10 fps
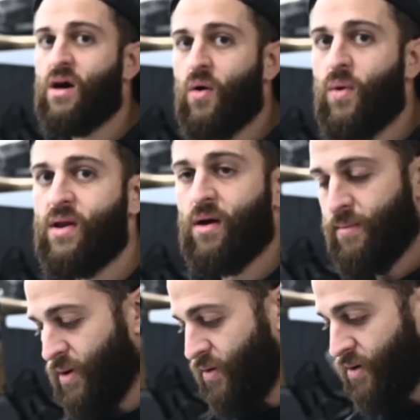no window
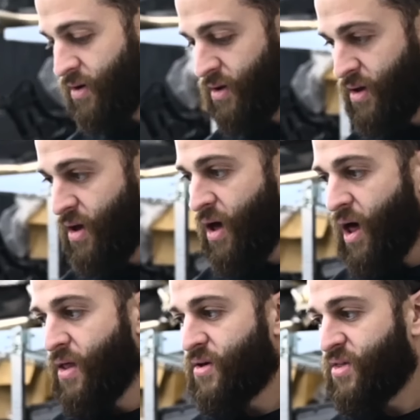motor.
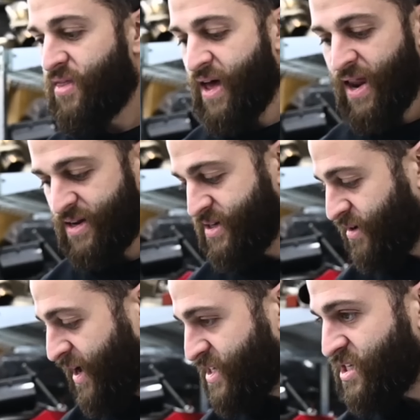Other than that, it
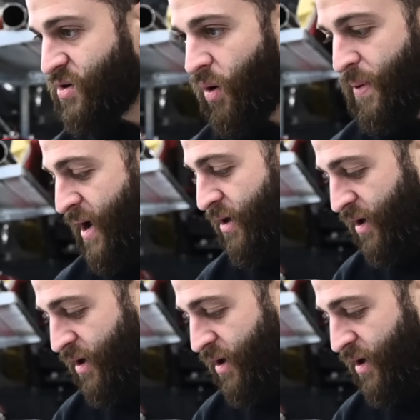still has a door panel